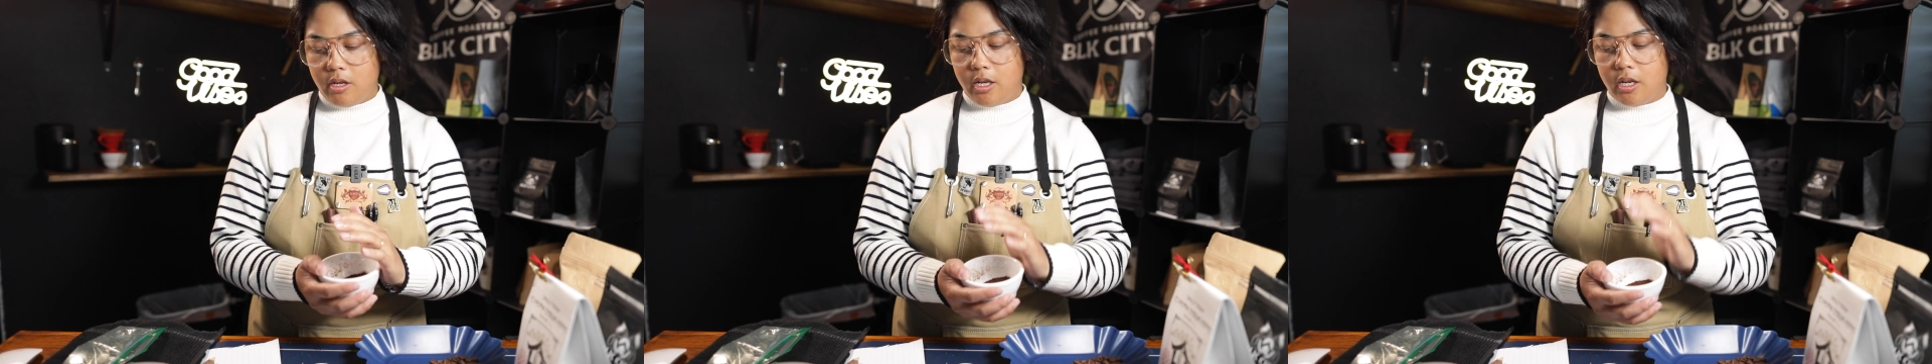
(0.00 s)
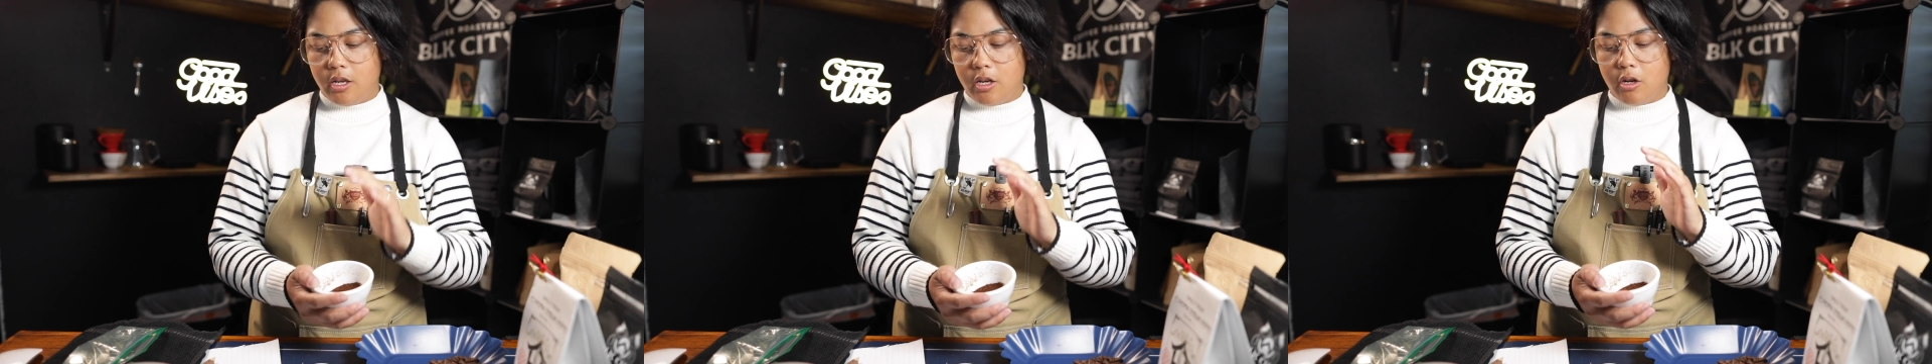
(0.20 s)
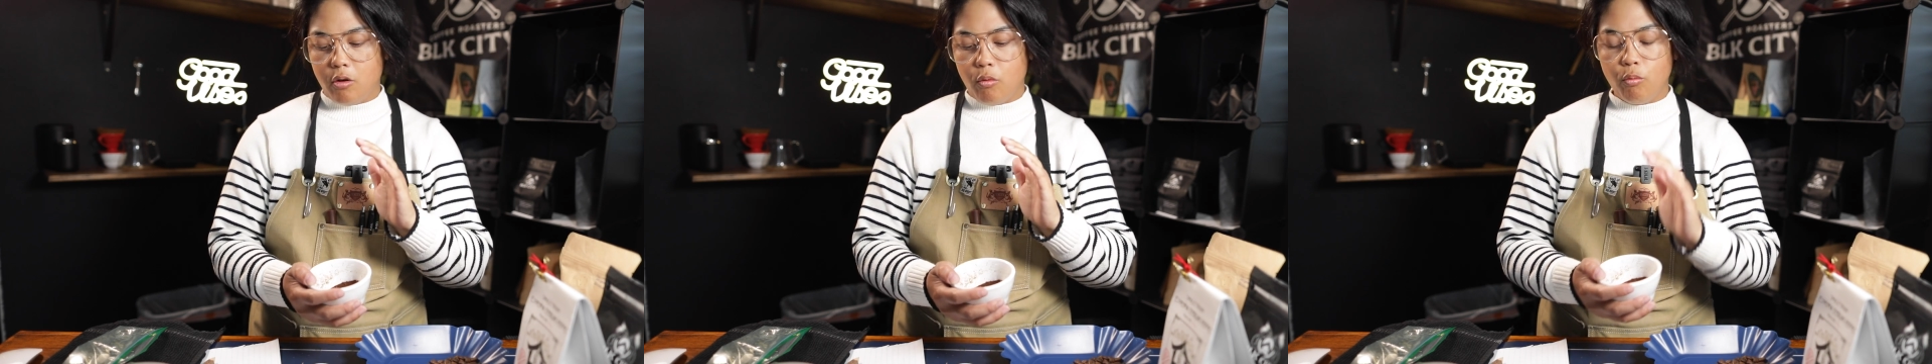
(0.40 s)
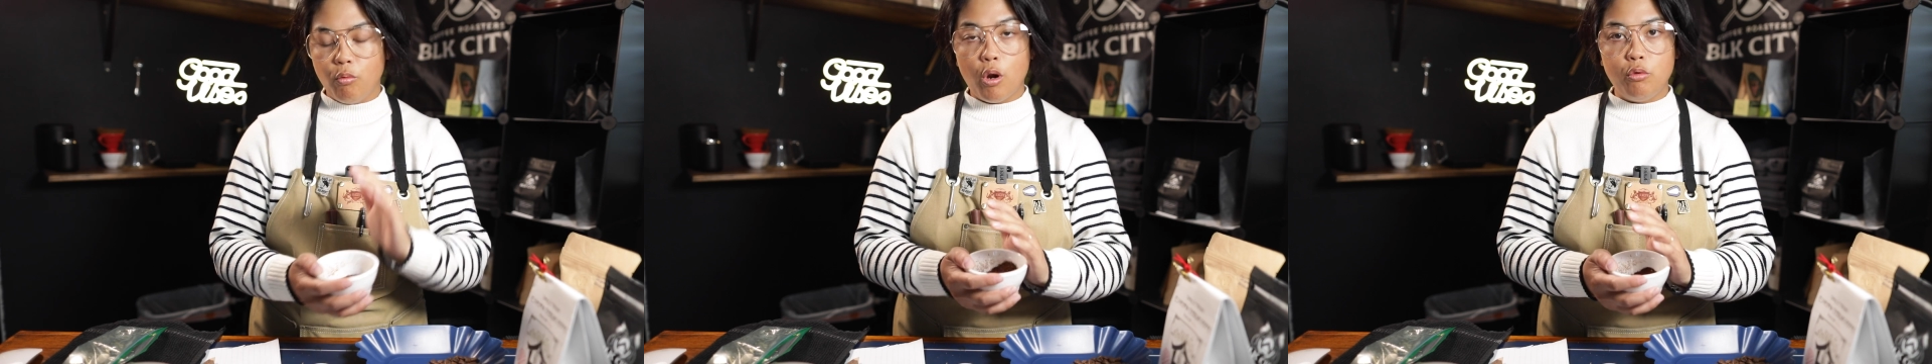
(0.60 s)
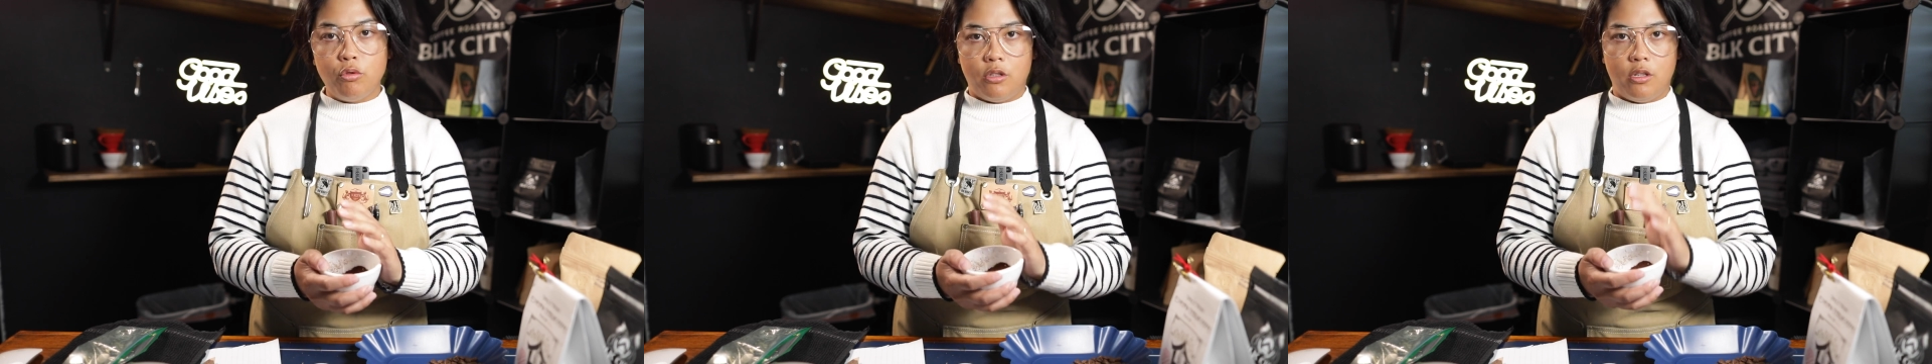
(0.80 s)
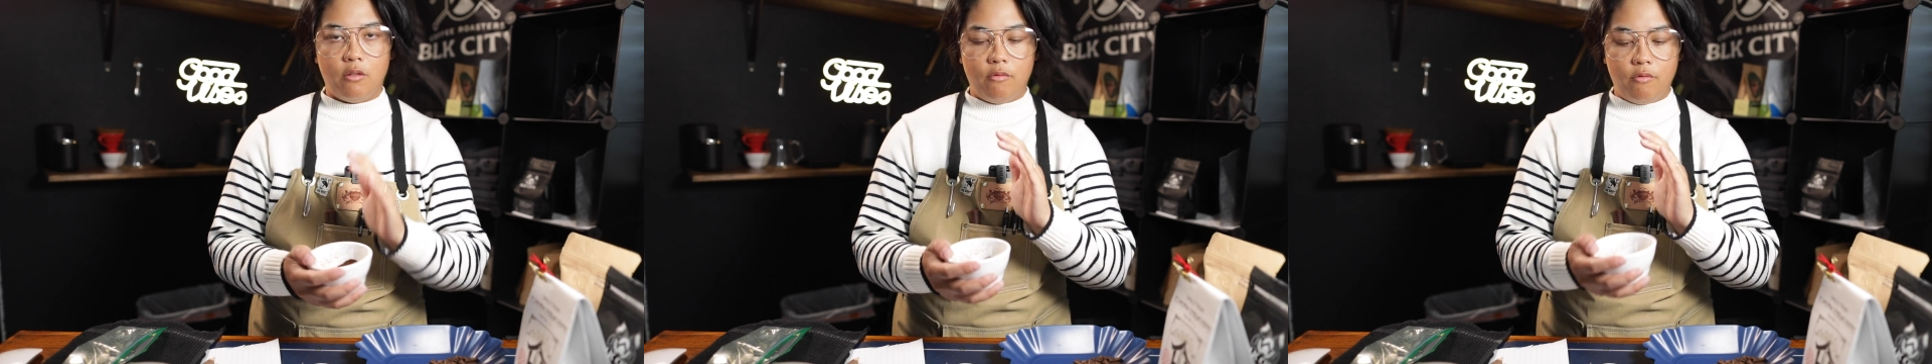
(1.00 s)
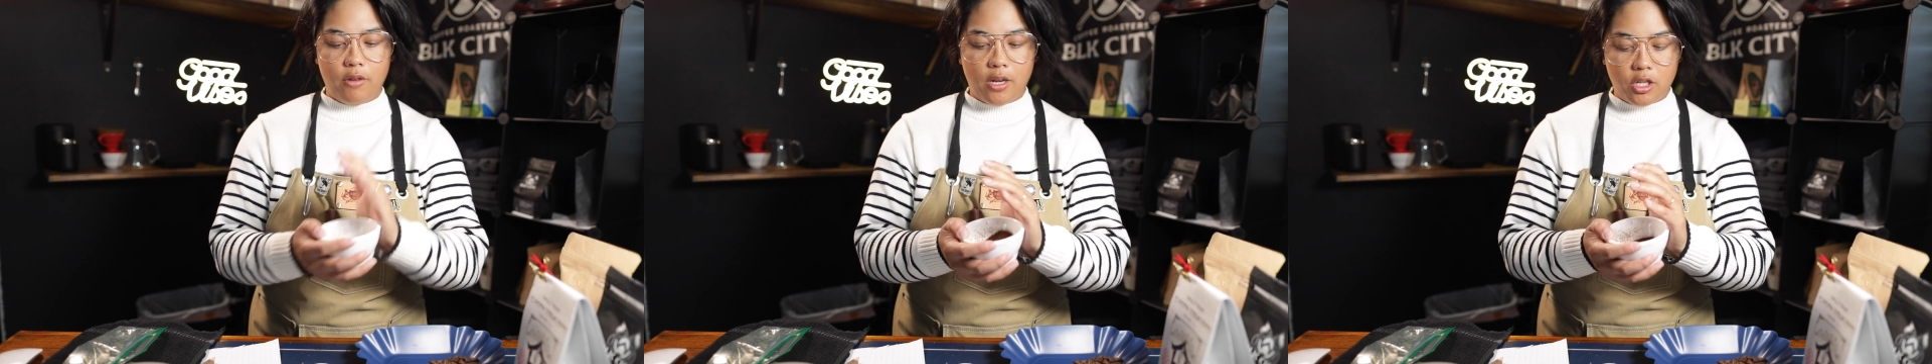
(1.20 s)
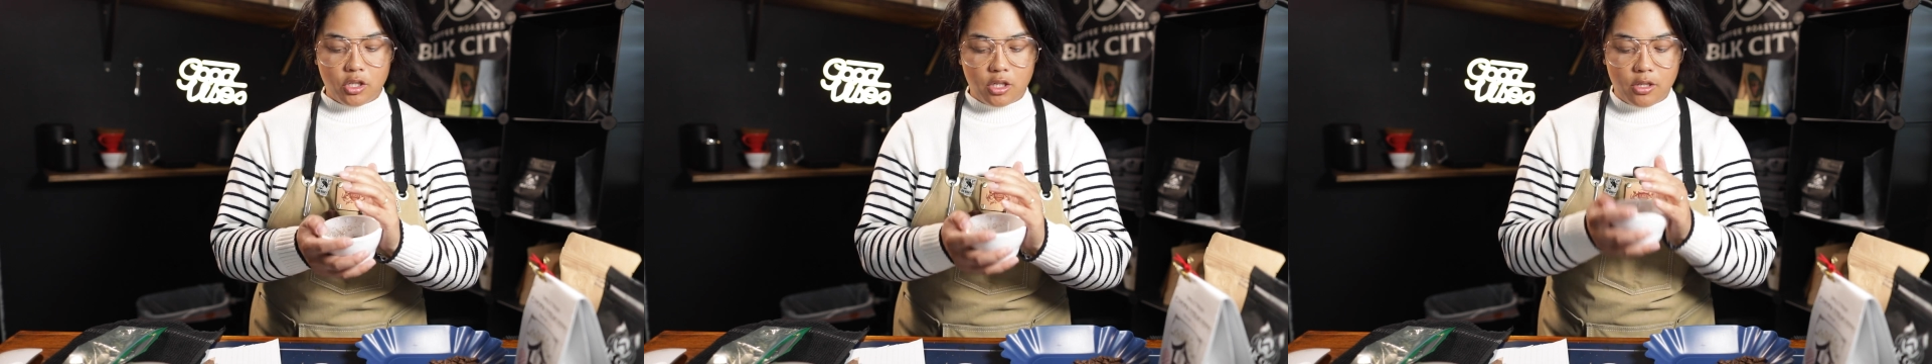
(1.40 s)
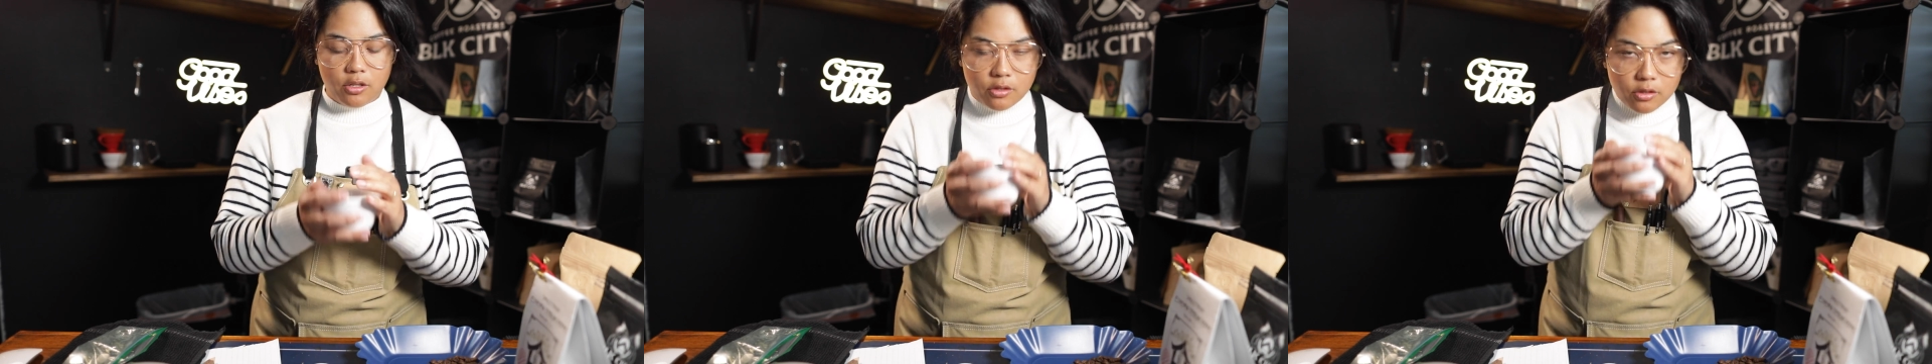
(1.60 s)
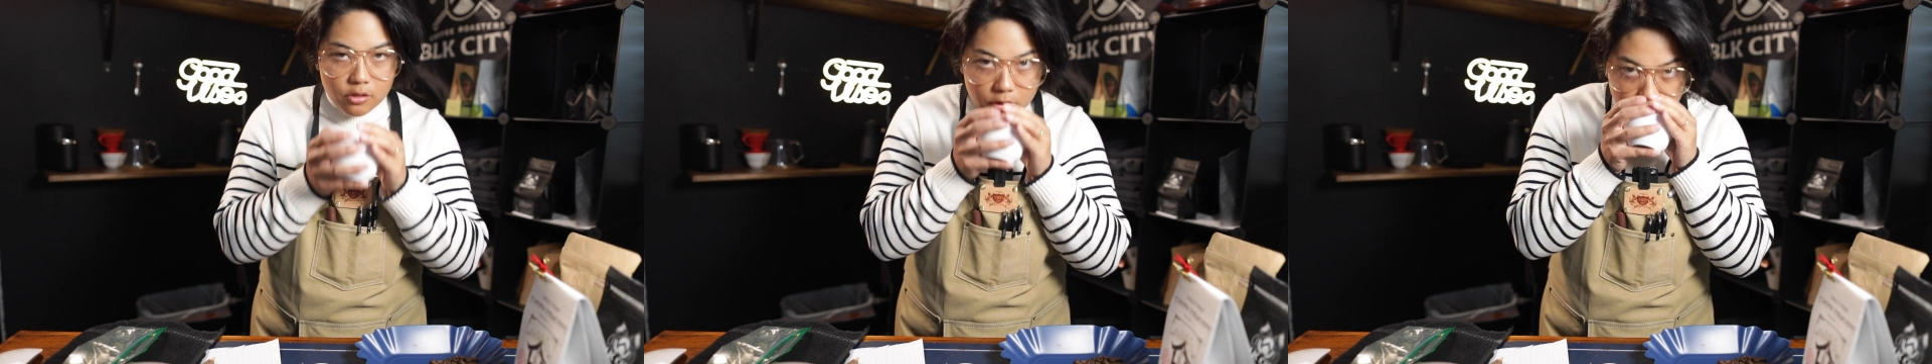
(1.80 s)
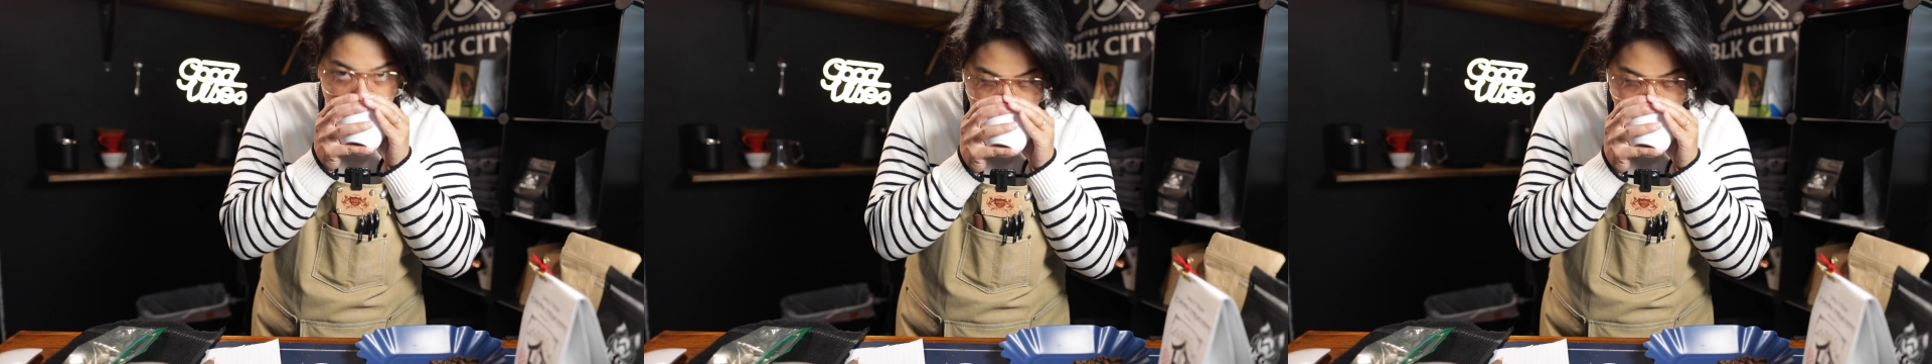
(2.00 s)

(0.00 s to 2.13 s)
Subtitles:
and roasted veggies,